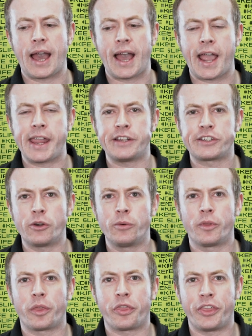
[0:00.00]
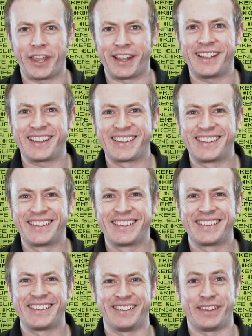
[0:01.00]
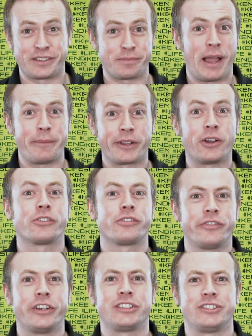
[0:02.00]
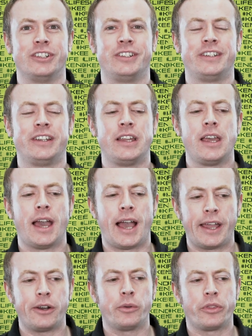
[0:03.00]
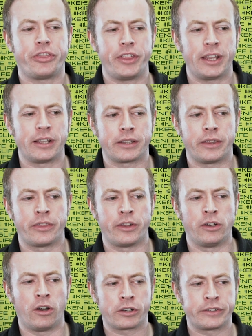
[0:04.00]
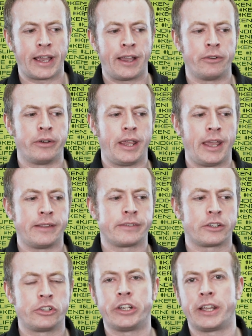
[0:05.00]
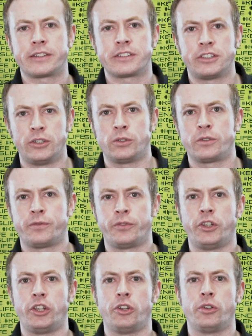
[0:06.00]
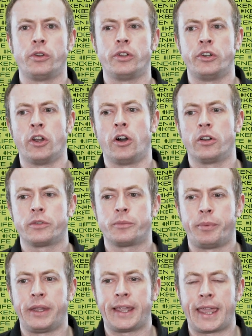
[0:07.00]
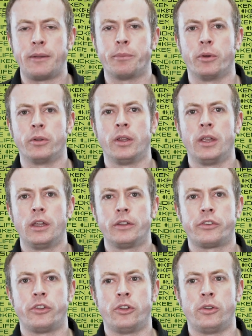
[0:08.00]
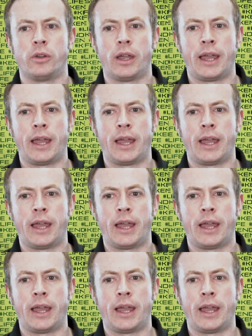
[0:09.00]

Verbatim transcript: I don't think this might be controversial. I don't think the lockdown is a good excuse for you not being able to